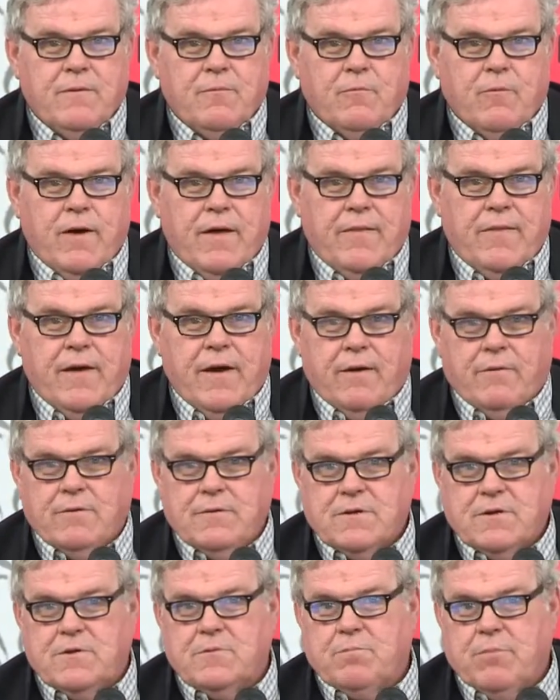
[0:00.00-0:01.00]
where there
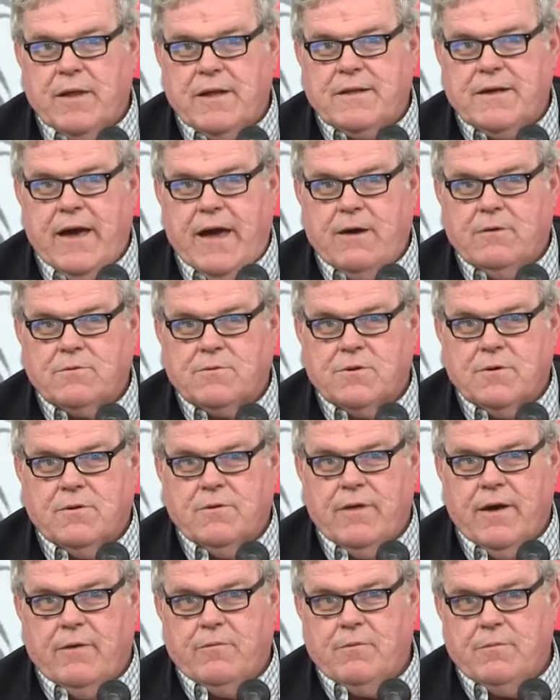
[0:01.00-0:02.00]
was a split
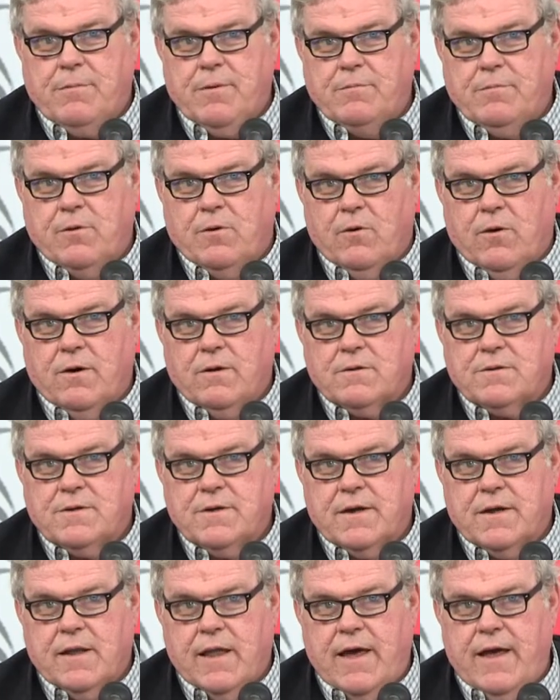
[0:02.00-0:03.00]
council. There were people loyal
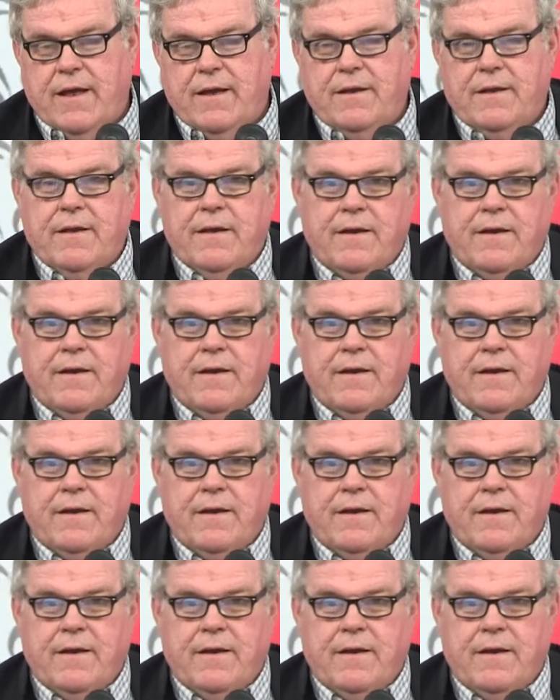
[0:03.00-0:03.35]
to Glenn,